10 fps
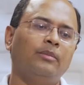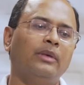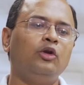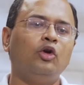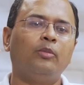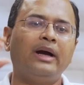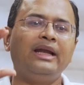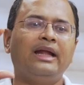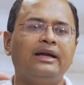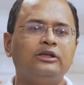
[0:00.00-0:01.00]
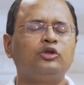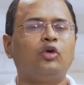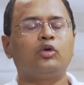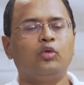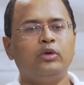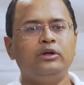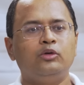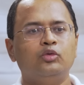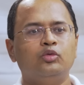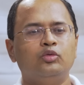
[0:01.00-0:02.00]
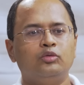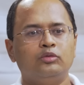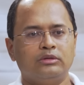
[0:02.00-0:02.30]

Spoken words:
But in your mind, that is not going to,